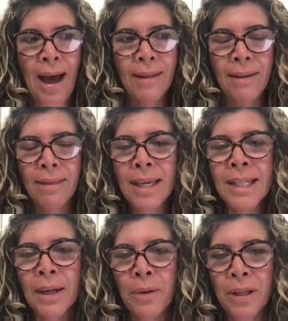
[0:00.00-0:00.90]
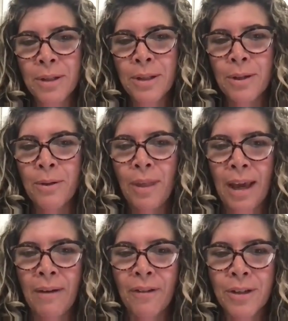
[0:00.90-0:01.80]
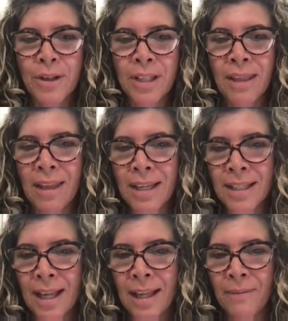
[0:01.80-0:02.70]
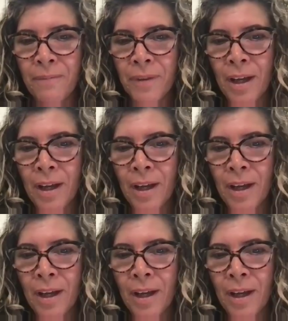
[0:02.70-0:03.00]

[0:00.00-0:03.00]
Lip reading: And the things that we used to do then versus the things that